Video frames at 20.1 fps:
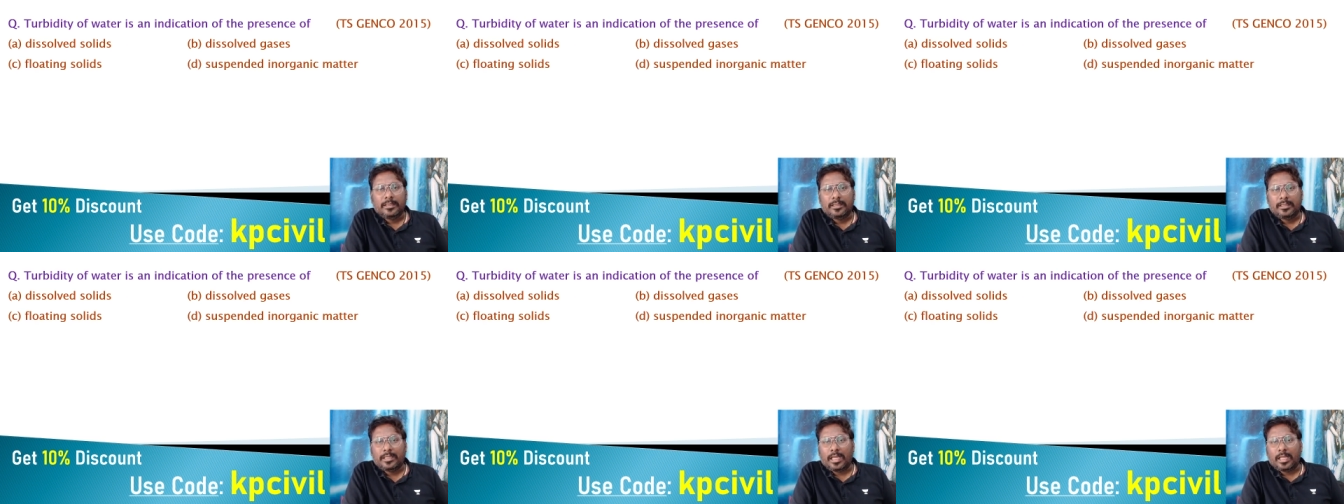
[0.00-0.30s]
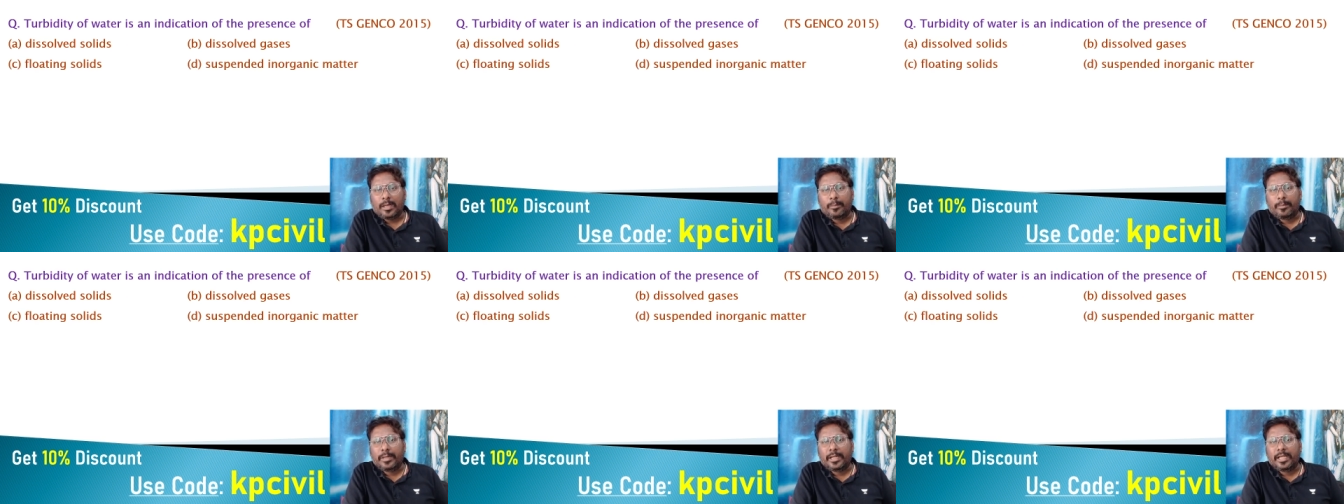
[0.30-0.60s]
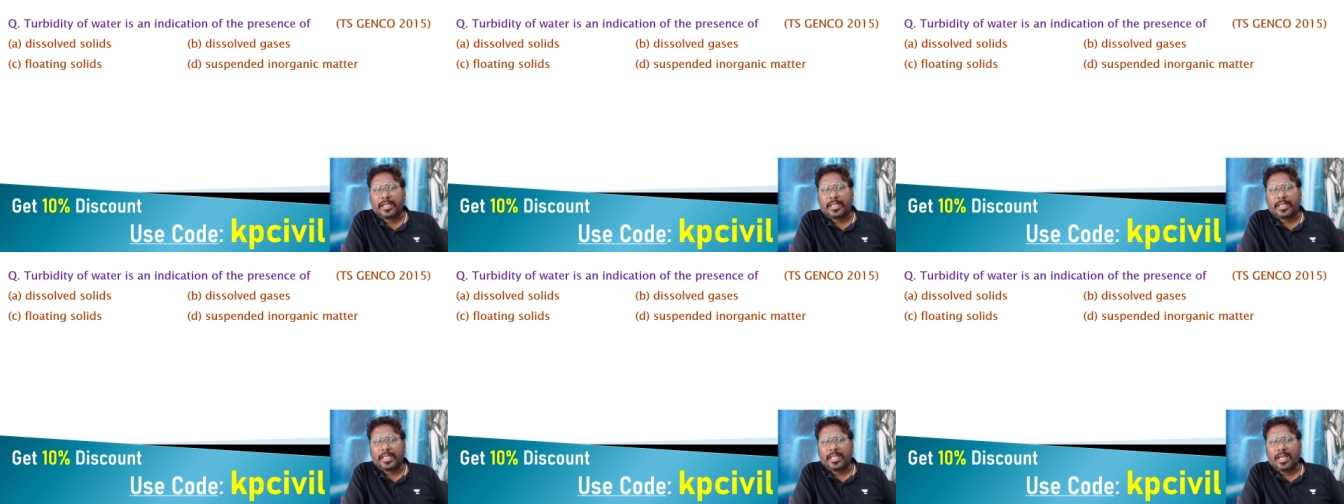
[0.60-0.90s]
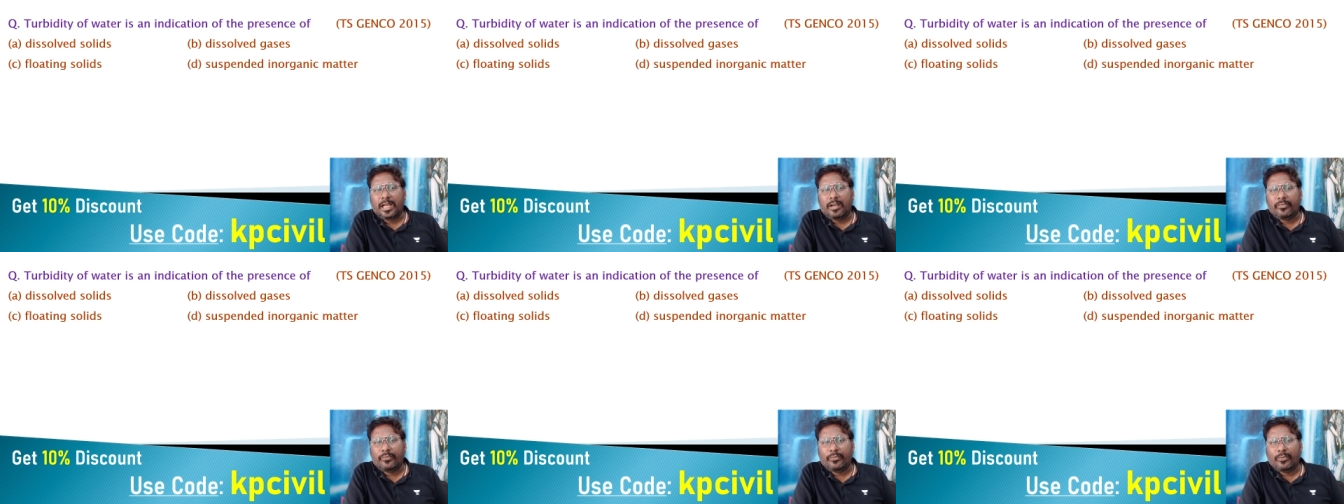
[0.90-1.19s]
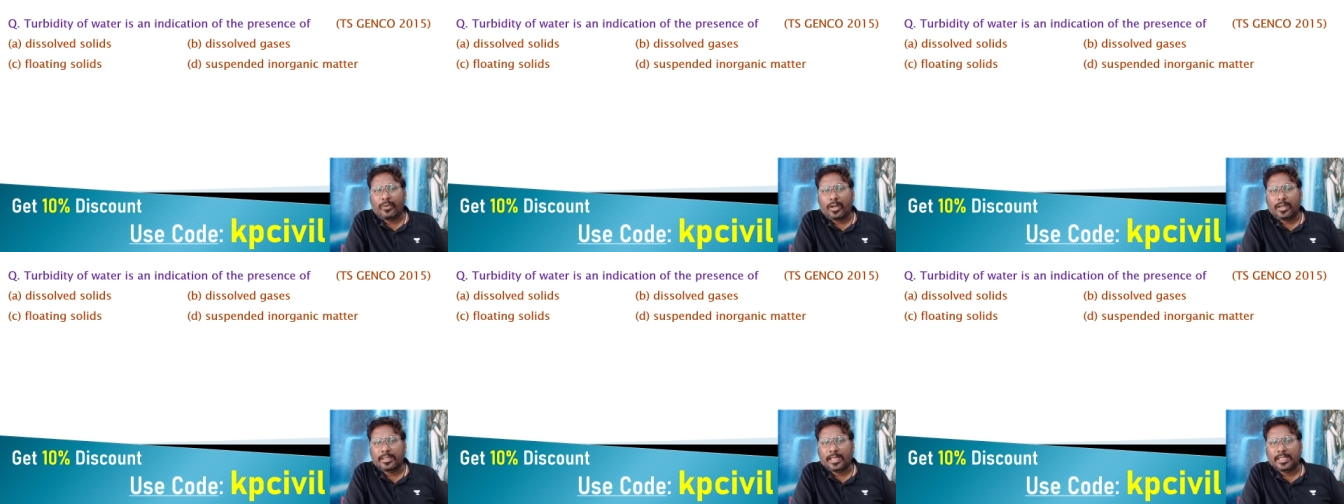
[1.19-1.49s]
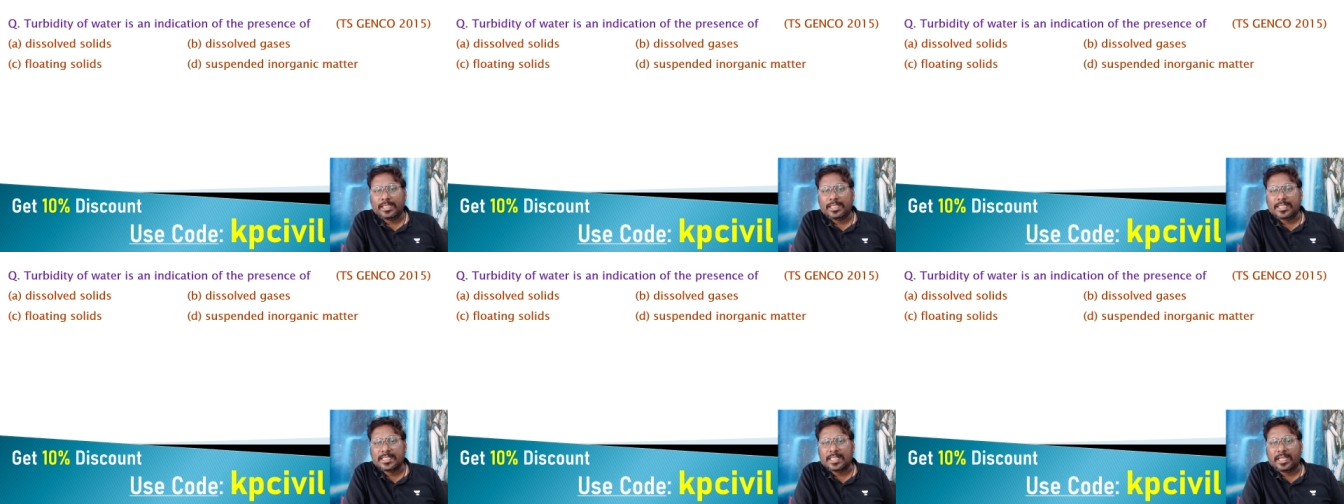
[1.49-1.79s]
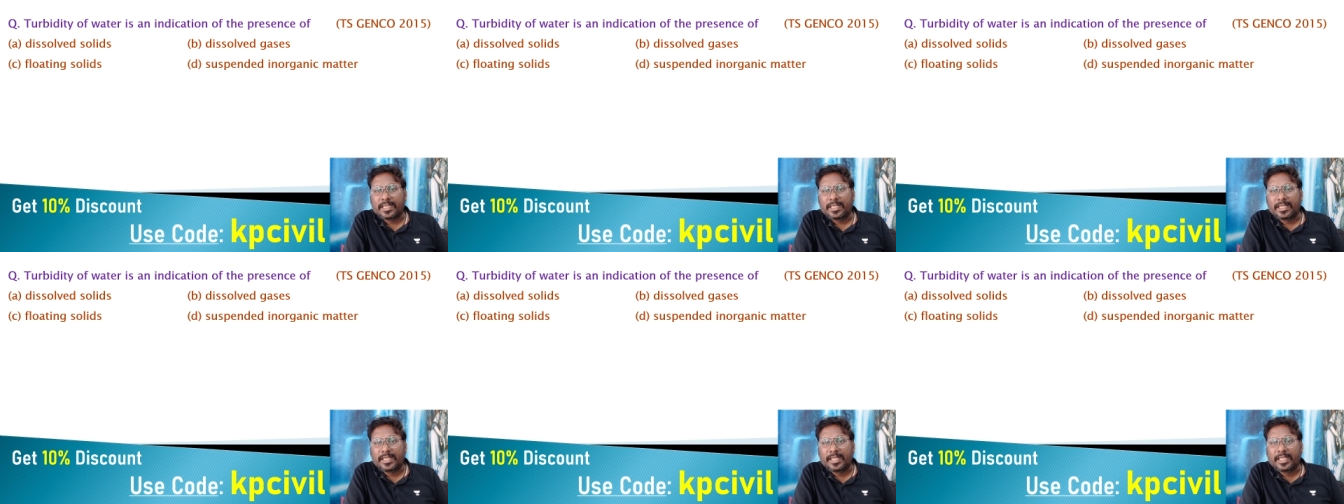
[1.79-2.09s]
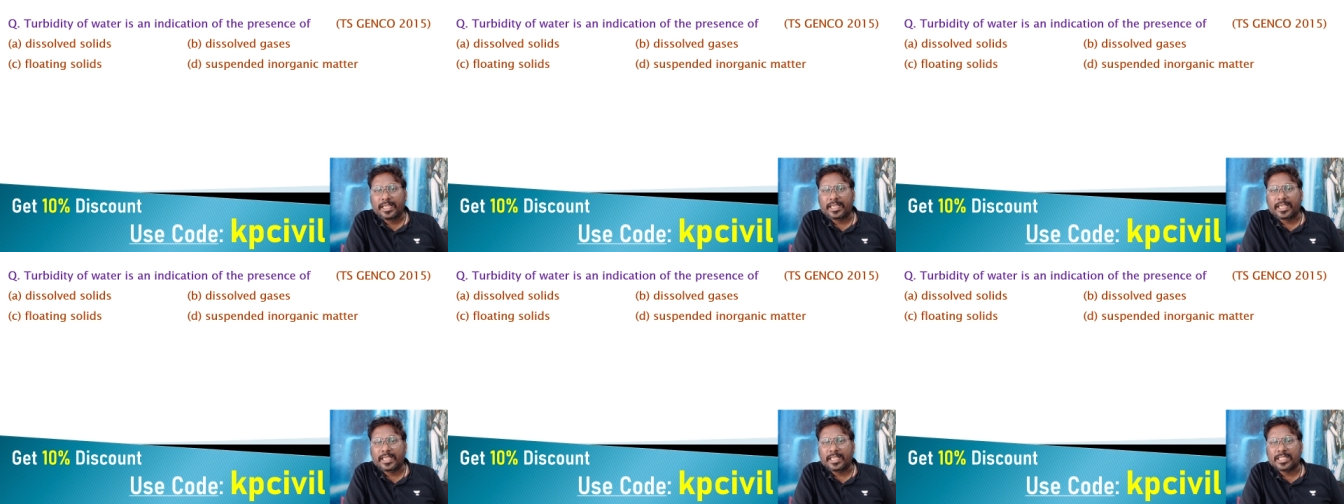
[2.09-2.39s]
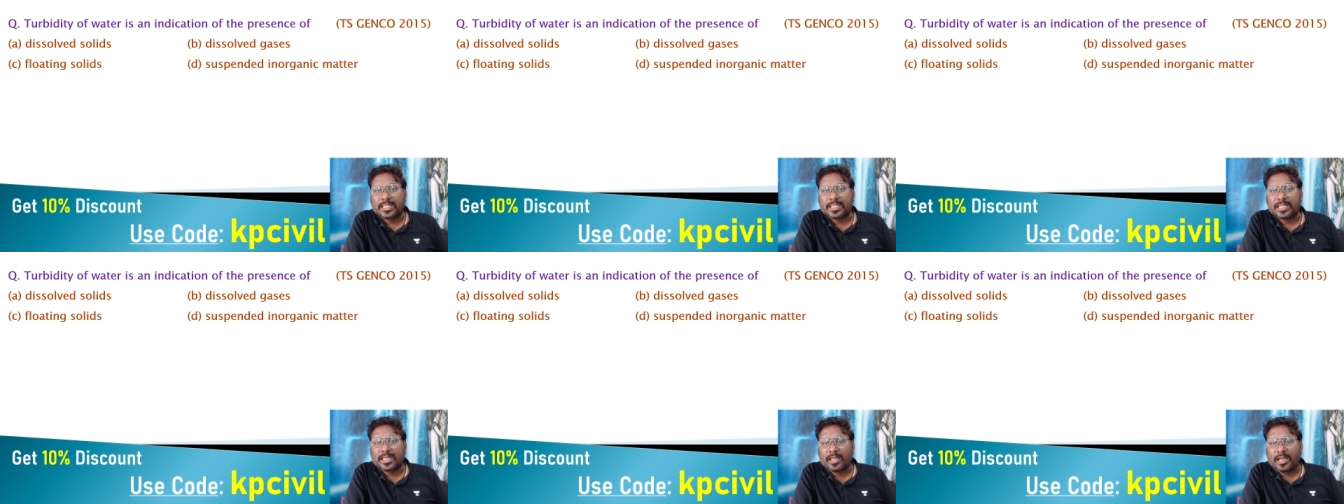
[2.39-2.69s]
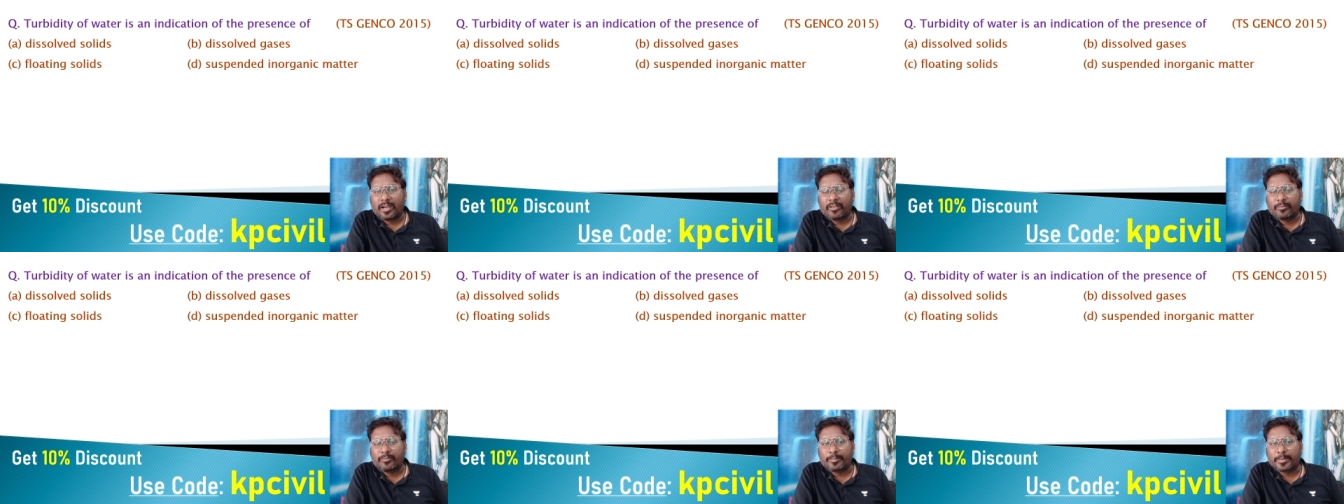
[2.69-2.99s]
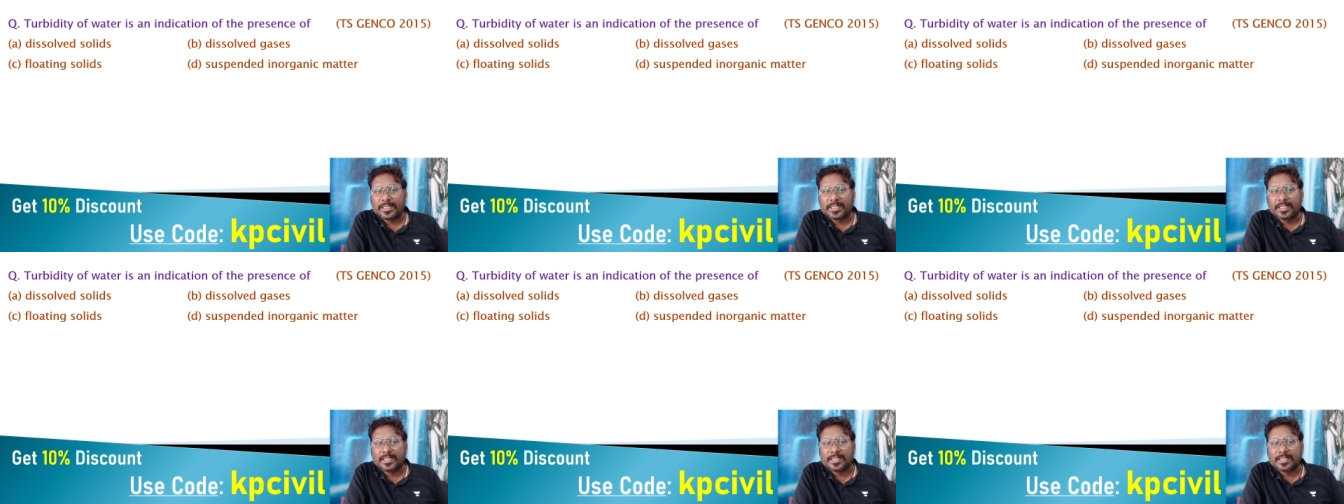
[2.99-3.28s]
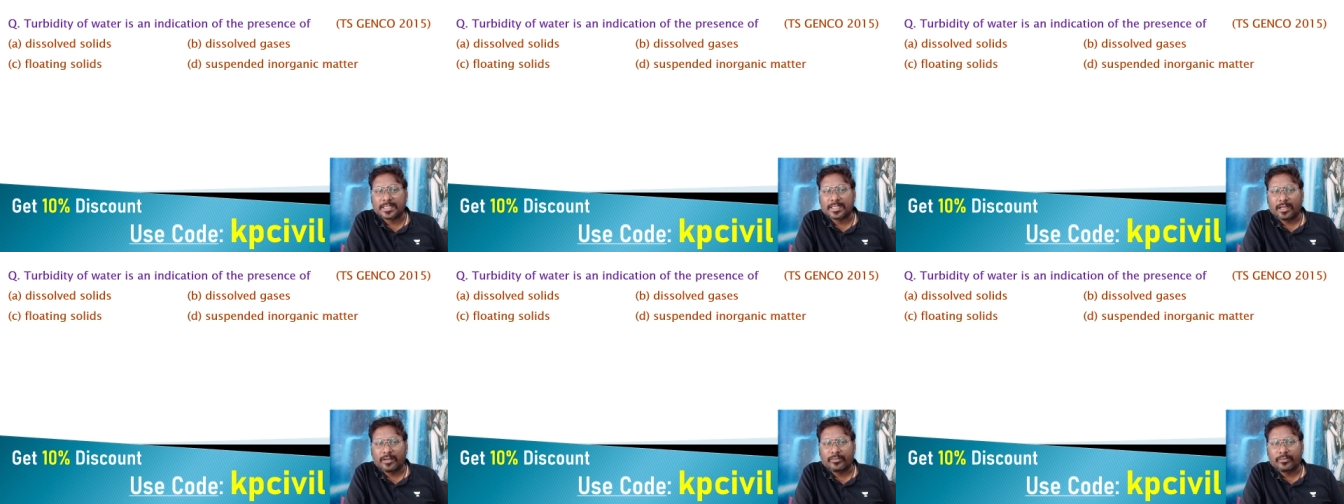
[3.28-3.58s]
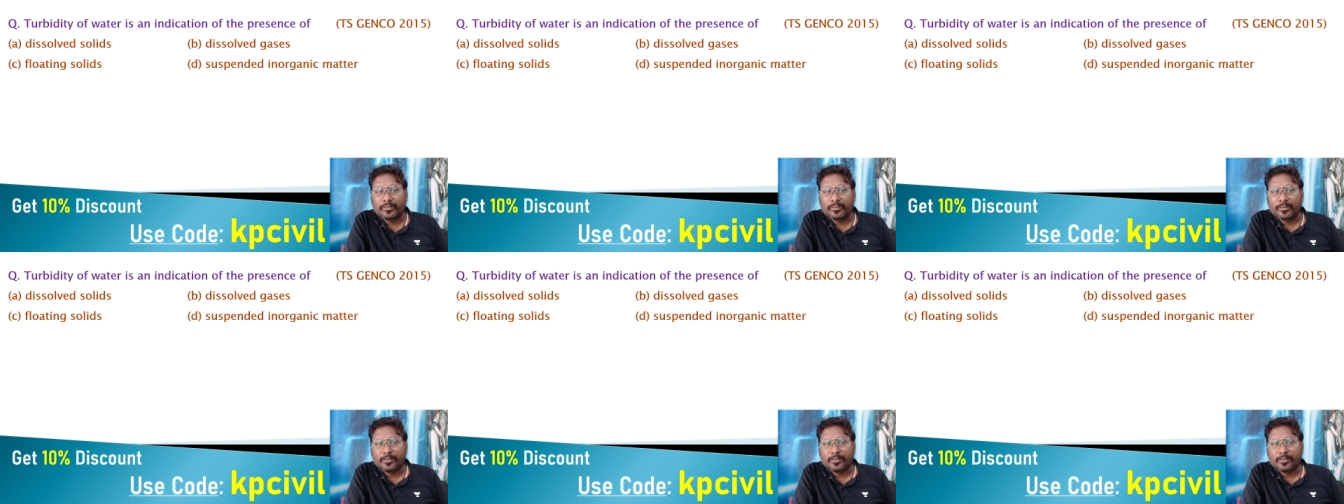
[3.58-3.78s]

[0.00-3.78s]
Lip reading: Turbidity of water is an indication of presence of